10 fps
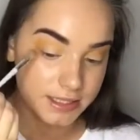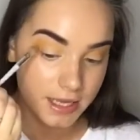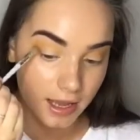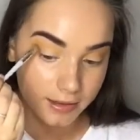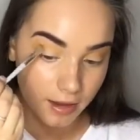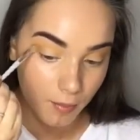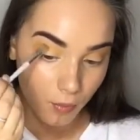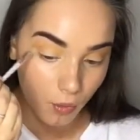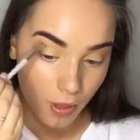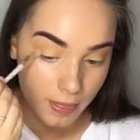stand out
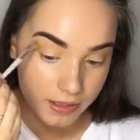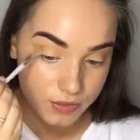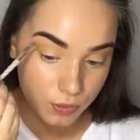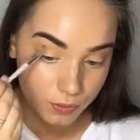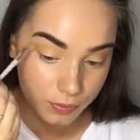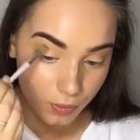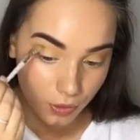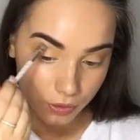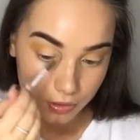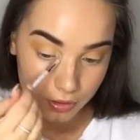more, and that's what we
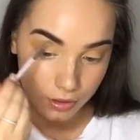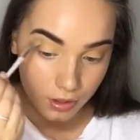want.